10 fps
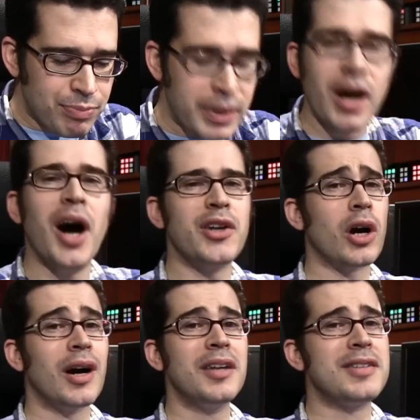beyond
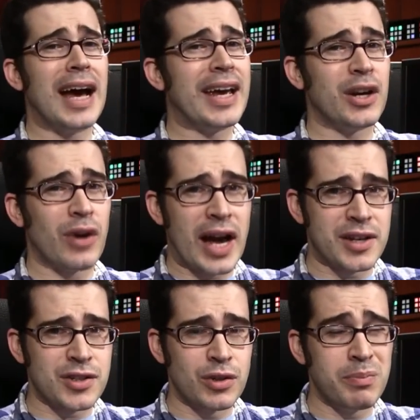our undying
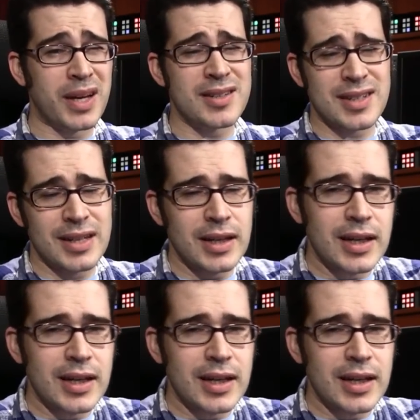gratitude, because